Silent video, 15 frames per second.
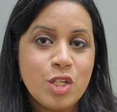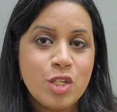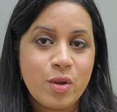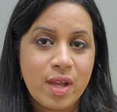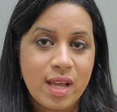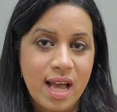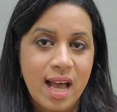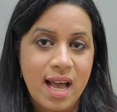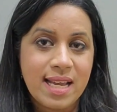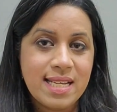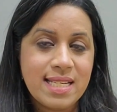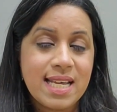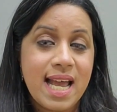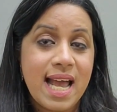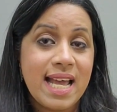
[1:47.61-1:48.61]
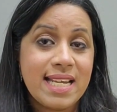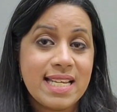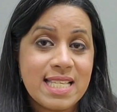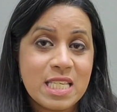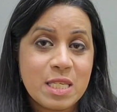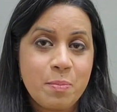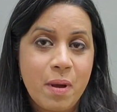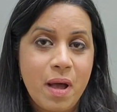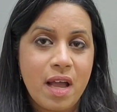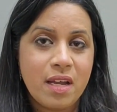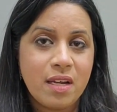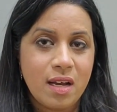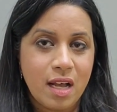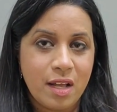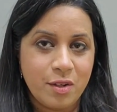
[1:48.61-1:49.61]
to guide and
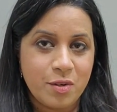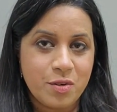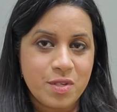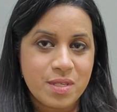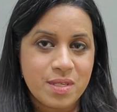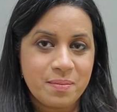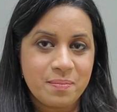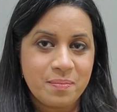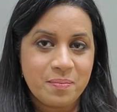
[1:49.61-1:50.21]
inspire others.